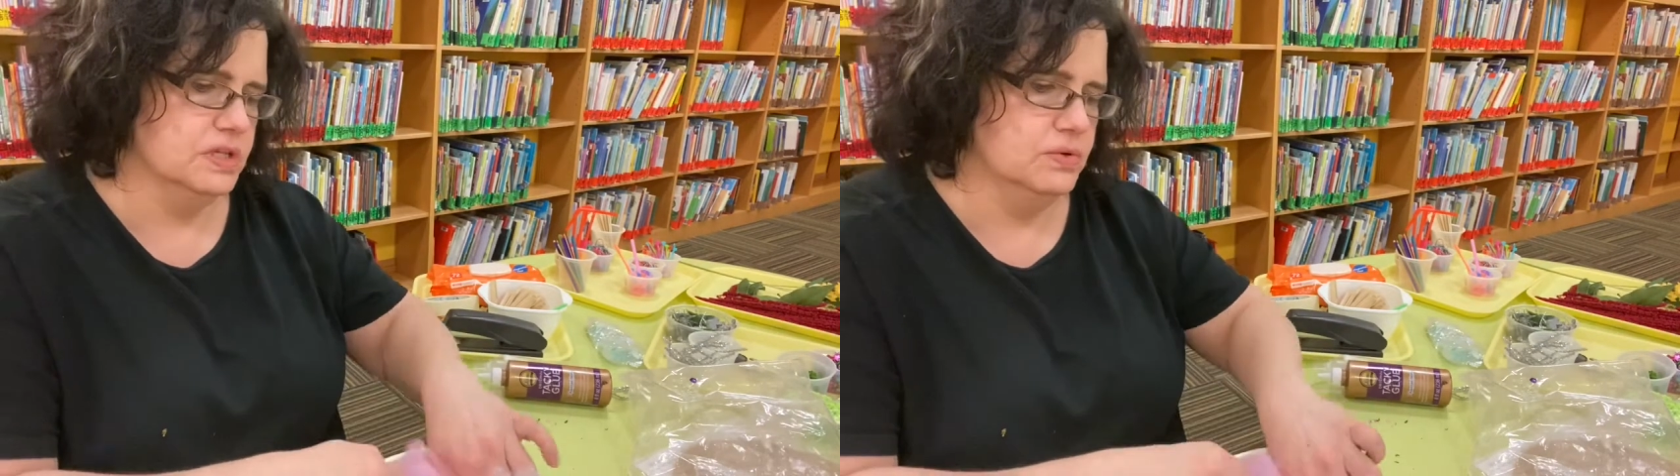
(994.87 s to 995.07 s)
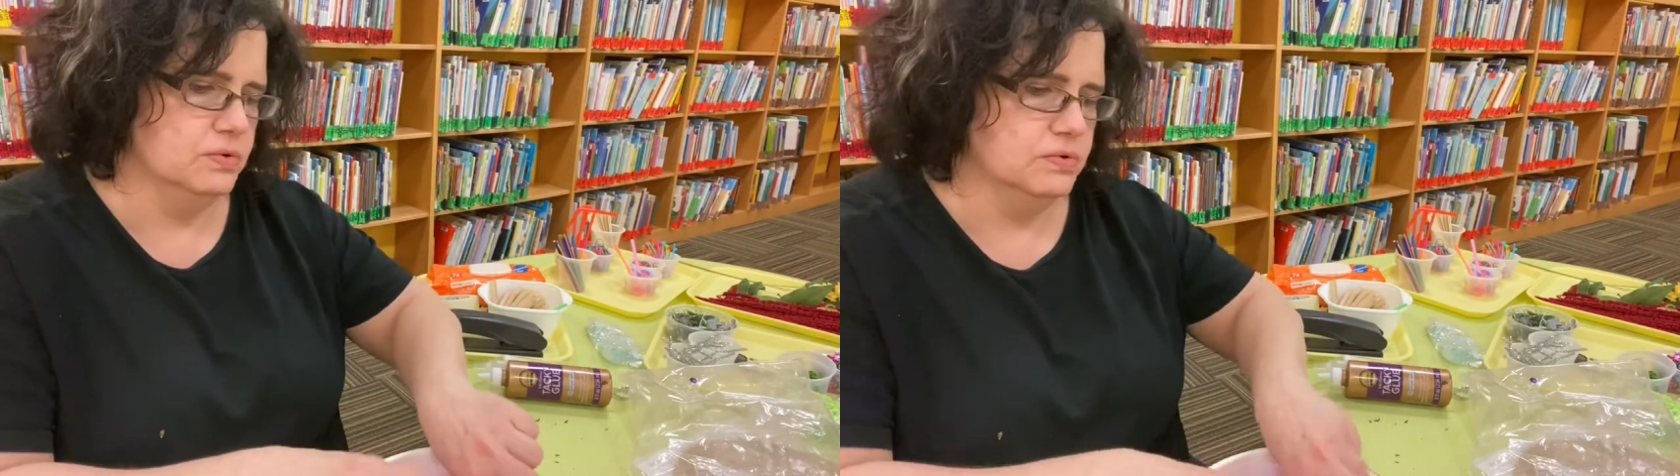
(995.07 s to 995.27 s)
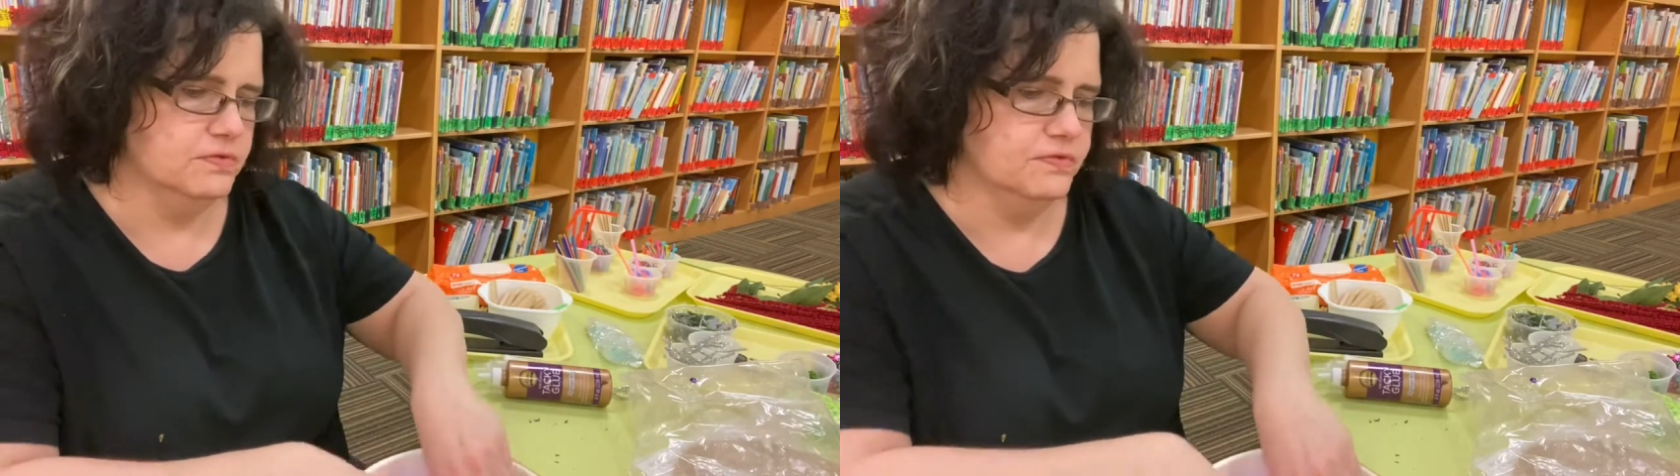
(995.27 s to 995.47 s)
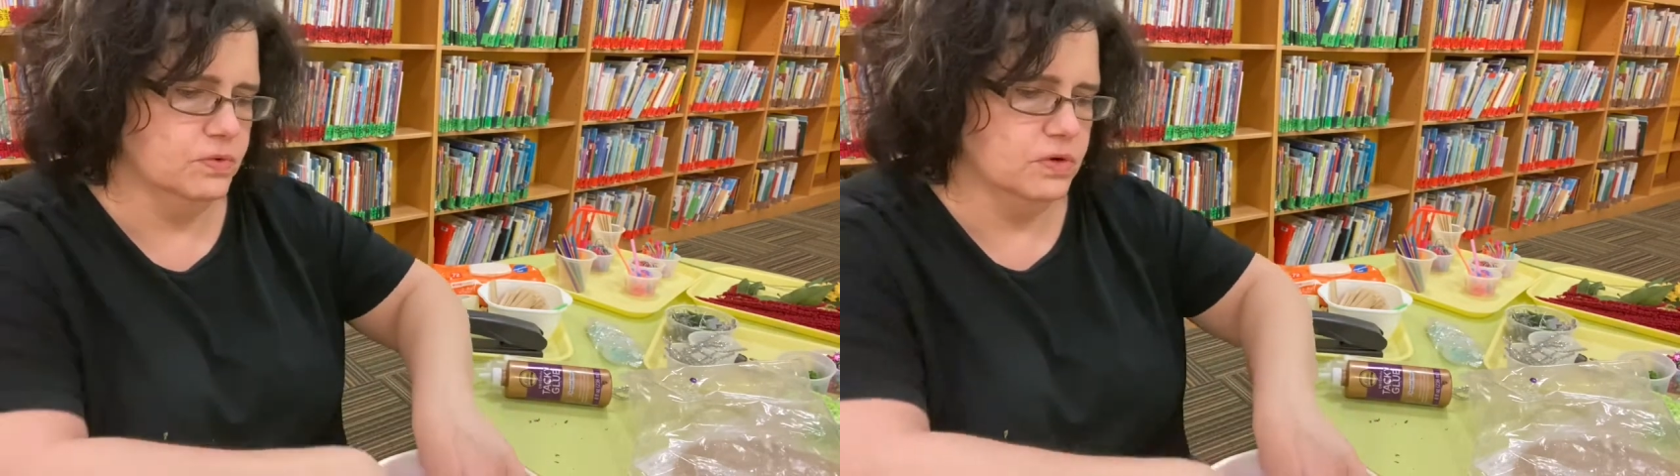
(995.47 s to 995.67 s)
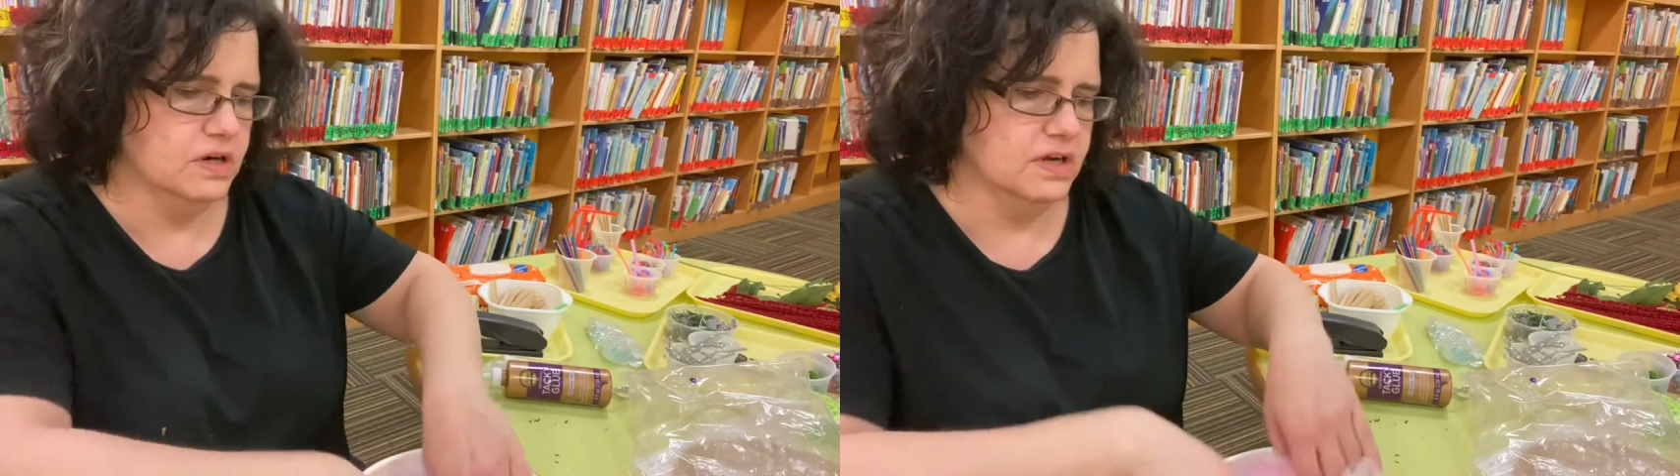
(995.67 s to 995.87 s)
cool
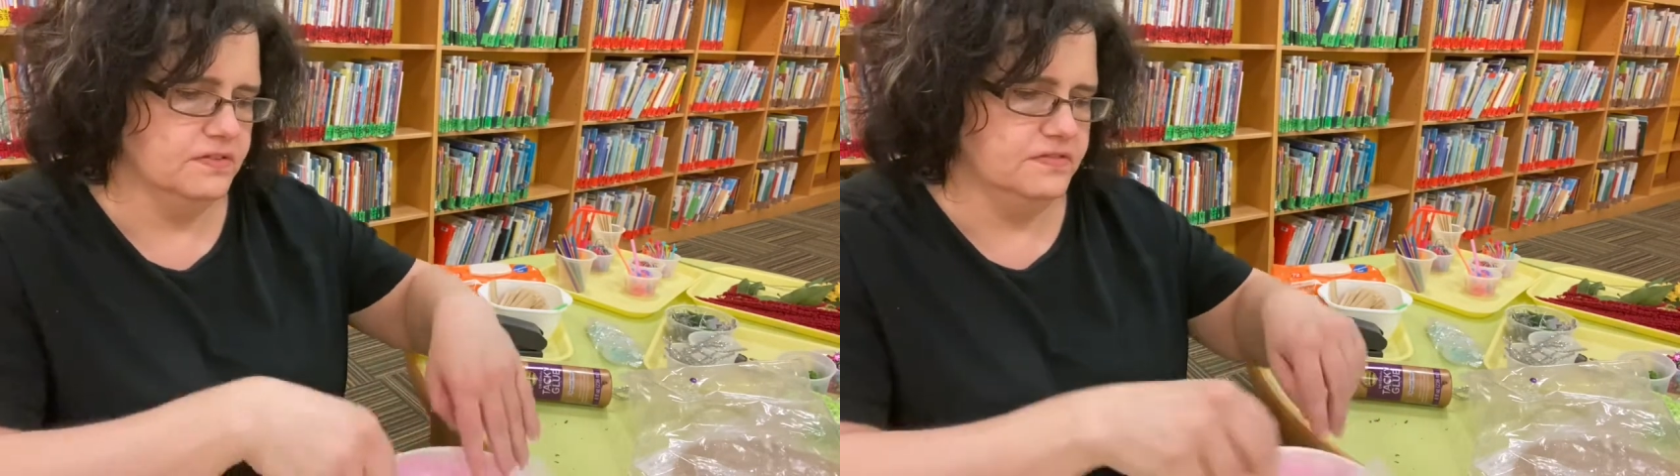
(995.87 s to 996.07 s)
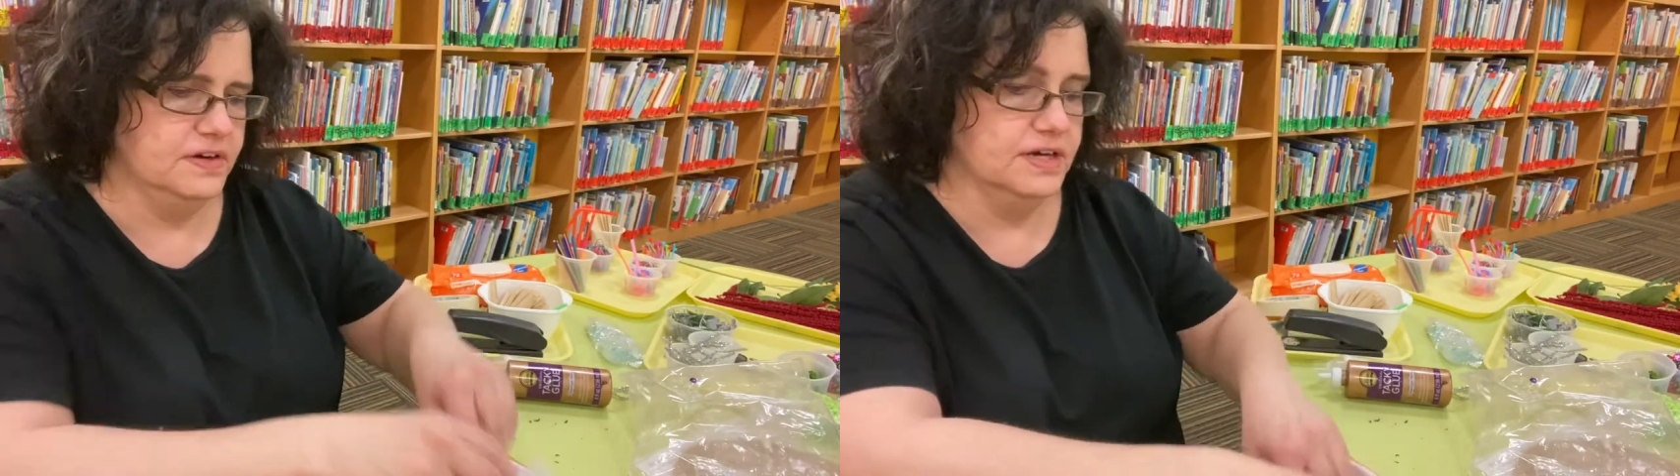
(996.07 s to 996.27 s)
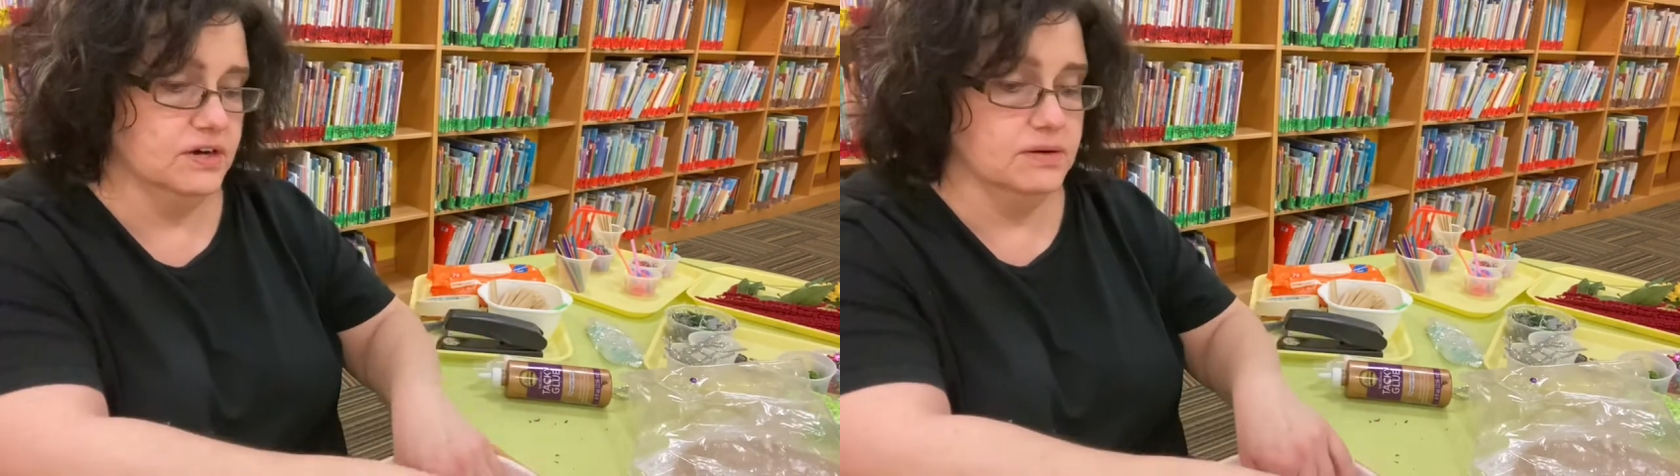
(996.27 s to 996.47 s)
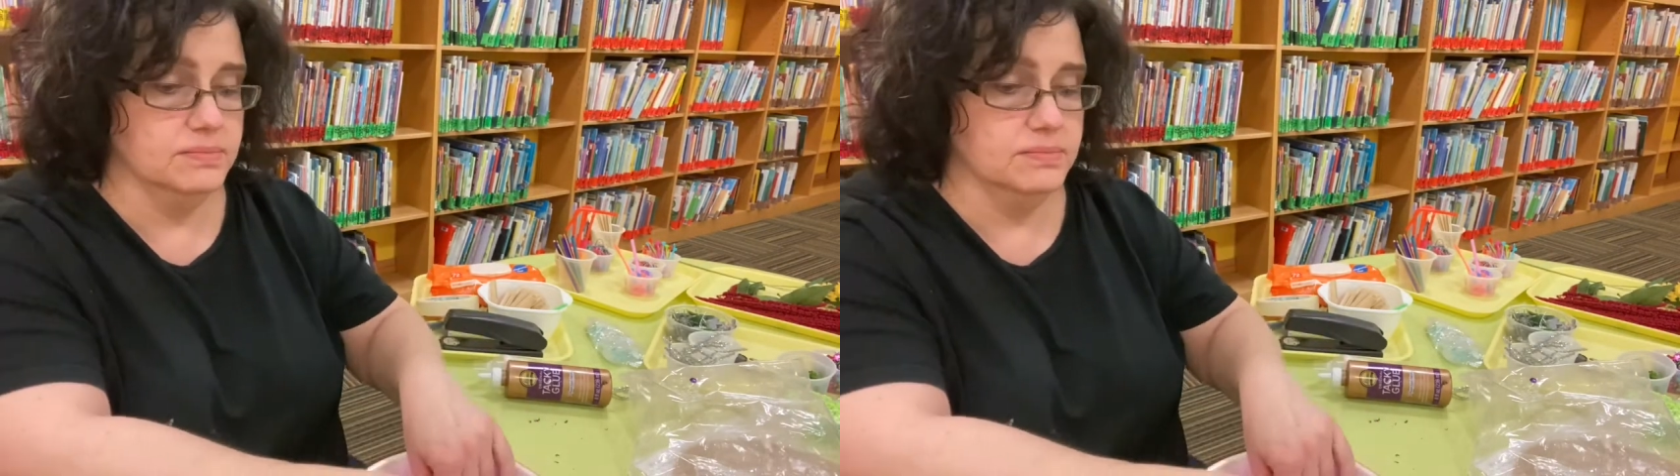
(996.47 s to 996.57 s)
for a fairy garden.